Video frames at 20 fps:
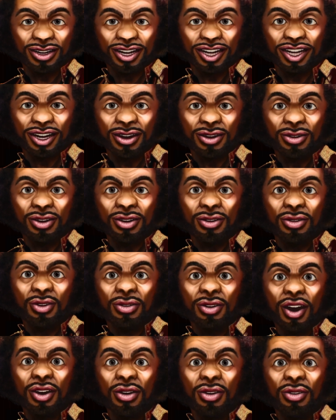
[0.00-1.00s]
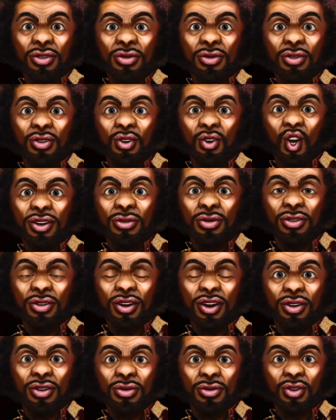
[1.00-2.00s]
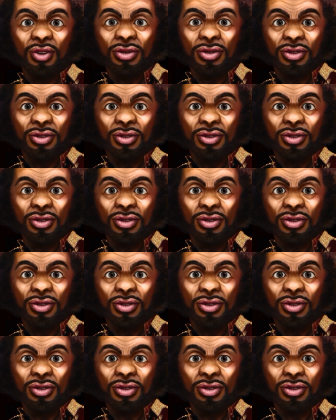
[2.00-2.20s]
from beginning to end.